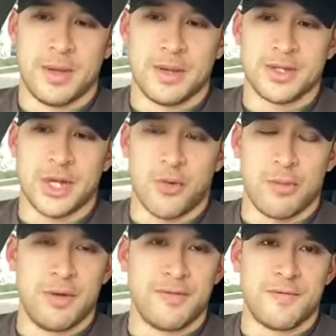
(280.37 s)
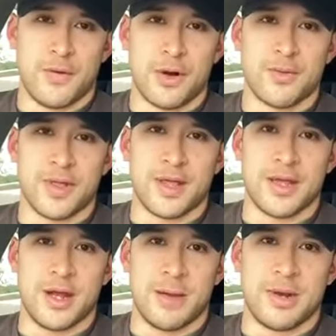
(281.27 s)
so we're moving forward with
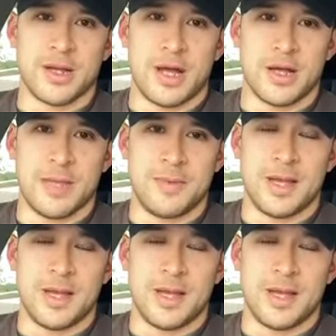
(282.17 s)
it. I'll keep